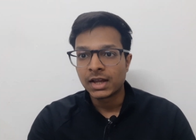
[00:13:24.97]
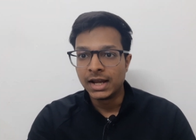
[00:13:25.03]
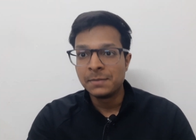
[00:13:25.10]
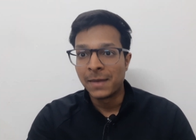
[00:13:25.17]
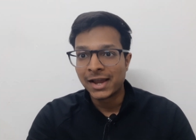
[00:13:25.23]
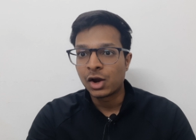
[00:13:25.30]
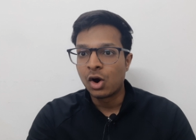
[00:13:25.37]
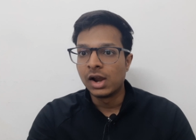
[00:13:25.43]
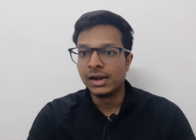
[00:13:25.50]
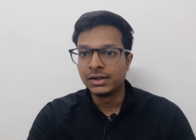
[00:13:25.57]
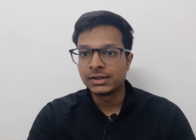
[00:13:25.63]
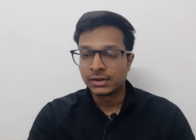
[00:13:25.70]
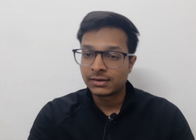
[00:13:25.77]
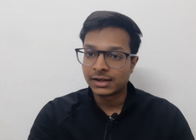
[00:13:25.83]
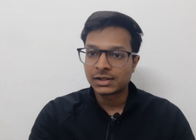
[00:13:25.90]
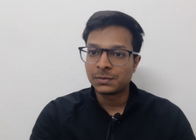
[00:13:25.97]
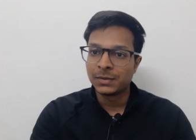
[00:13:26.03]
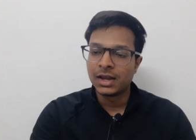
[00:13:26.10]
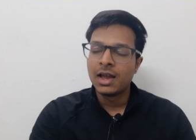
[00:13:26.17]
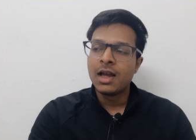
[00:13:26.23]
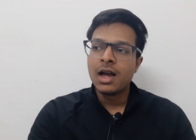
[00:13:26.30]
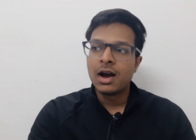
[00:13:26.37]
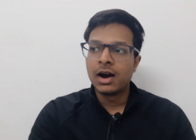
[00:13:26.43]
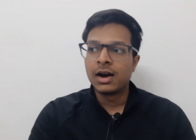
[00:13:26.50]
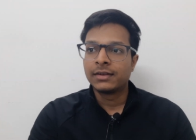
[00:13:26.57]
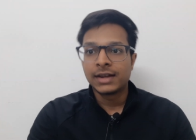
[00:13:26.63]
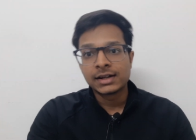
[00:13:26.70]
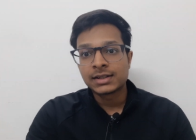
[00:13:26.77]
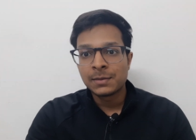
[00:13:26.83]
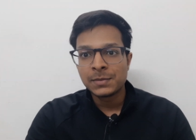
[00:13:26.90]
in my college, trust me.
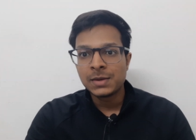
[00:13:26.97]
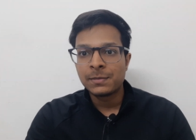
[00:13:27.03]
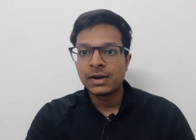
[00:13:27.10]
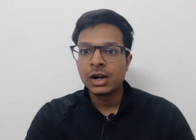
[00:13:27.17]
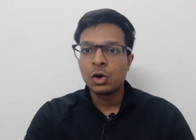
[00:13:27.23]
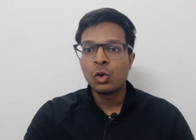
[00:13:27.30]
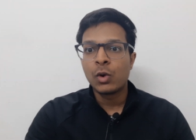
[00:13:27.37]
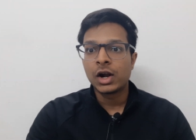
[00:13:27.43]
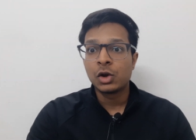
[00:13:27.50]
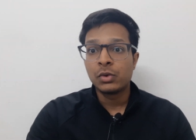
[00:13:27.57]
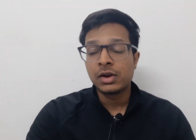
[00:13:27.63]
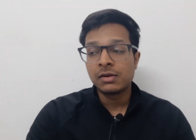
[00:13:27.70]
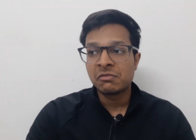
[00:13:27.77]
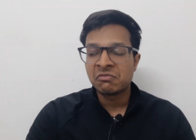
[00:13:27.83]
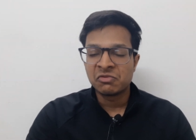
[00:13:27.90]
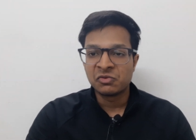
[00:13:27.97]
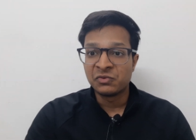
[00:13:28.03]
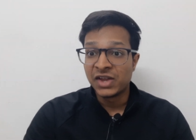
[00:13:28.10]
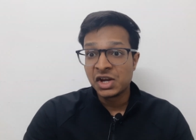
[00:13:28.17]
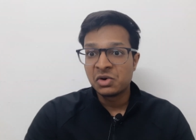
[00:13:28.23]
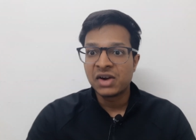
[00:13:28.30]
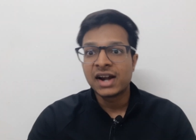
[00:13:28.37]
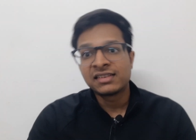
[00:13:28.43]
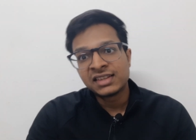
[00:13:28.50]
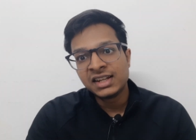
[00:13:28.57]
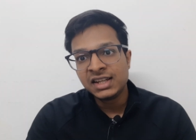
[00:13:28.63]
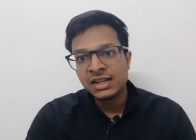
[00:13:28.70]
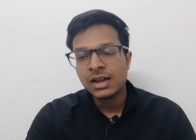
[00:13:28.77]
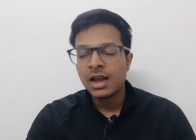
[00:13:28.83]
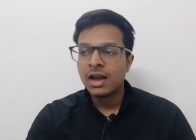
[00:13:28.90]
There are some people who are doing very good at
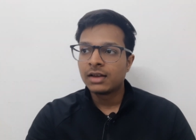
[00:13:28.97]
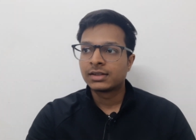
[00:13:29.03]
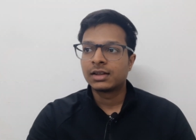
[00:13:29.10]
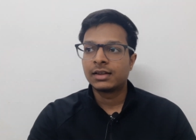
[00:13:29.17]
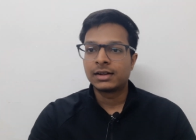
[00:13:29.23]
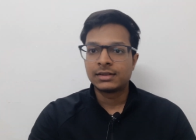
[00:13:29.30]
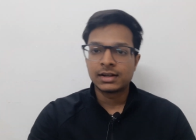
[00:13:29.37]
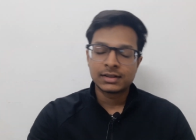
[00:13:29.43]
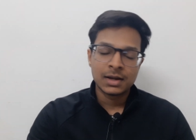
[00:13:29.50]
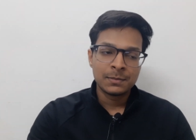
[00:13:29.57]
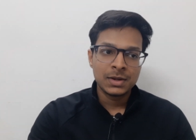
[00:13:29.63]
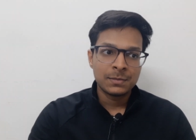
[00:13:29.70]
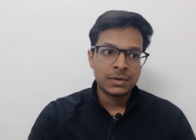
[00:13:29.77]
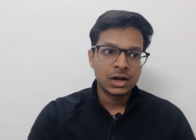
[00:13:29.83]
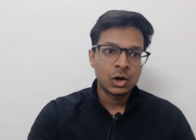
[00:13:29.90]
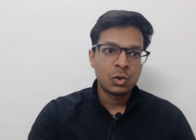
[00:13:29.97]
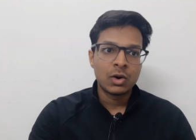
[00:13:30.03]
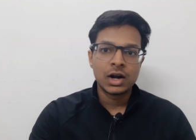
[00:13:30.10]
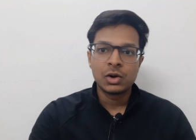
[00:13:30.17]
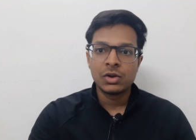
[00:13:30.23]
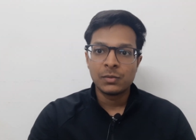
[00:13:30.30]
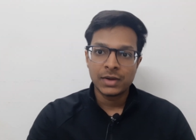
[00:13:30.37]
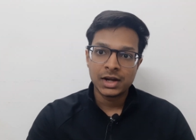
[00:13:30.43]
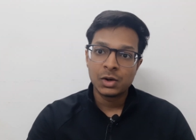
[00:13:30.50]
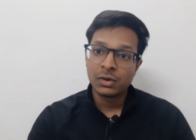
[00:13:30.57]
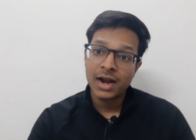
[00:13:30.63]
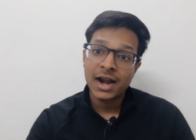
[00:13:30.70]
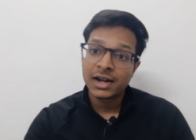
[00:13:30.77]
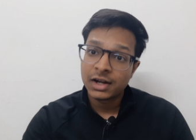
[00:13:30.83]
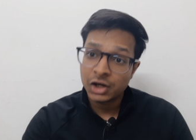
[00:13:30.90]
3, so there are some people who are doing very
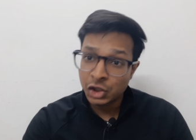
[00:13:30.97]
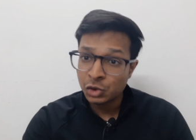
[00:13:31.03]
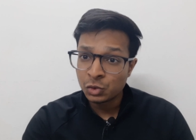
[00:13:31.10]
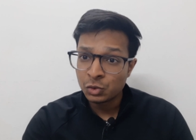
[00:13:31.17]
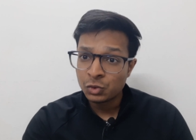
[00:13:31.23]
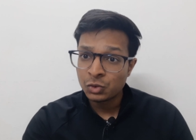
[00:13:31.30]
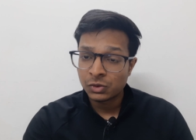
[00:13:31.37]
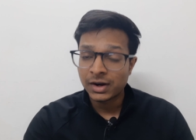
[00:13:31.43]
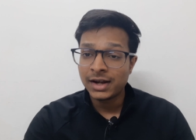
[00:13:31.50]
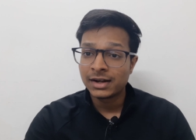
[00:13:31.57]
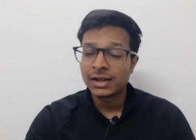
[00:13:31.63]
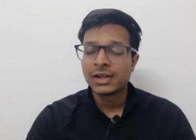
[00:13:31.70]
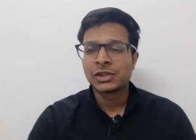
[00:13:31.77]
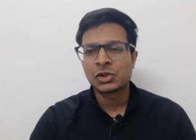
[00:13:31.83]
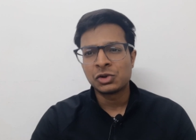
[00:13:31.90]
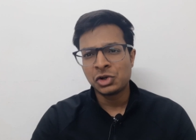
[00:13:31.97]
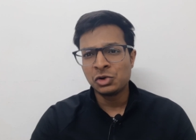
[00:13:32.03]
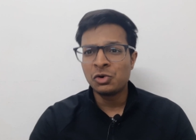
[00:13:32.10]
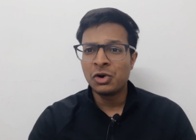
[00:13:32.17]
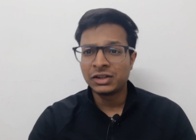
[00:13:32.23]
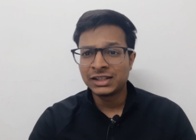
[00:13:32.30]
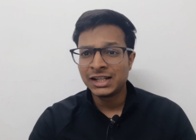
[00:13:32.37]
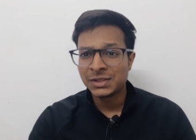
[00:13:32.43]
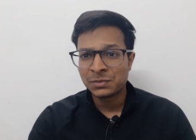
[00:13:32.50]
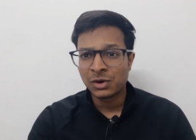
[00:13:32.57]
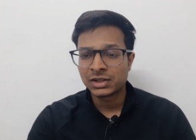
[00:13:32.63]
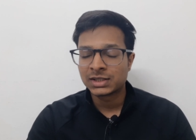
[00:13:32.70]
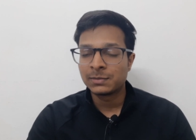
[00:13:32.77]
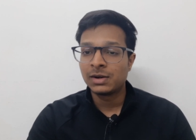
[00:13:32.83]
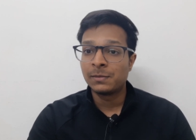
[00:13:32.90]
good at 2, right? So 2 or 3 is
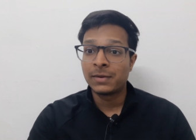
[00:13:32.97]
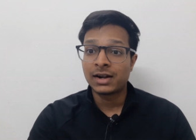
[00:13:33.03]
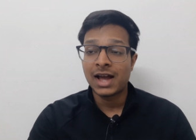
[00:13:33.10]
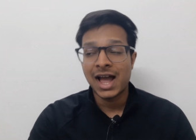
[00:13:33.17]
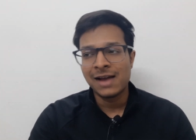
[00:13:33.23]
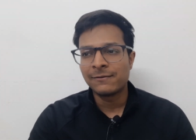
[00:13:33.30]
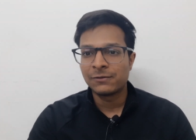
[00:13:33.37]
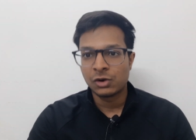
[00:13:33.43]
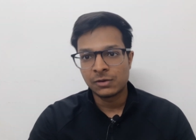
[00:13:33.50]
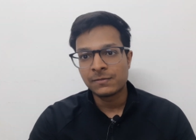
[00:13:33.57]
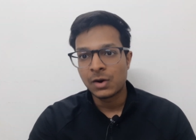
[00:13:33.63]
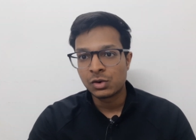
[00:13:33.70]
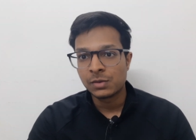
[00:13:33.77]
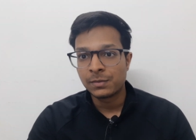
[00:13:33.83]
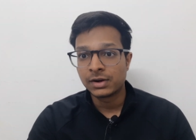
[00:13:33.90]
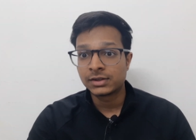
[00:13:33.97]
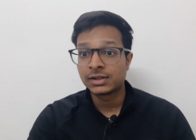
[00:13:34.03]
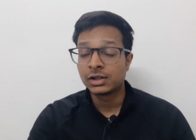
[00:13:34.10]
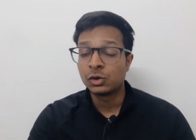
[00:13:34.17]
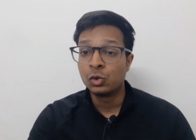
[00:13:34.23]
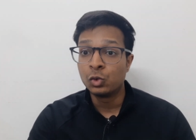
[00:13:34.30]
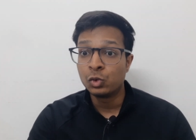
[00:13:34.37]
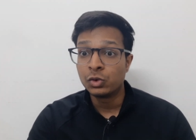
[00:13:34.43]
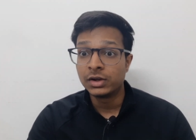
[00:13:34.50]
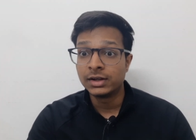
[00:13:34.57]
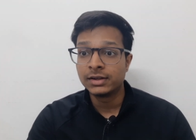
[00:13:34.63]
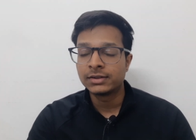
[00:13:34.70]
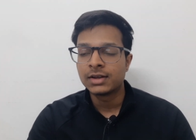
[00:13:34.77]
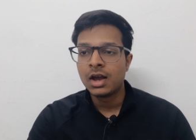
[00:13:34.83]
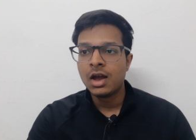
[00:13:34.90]
possible, but I have not found a person who
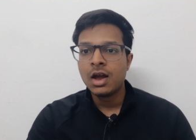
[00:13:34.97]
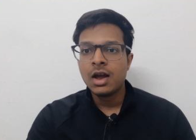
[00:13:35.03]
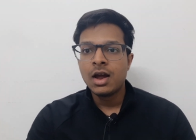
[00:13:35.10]
is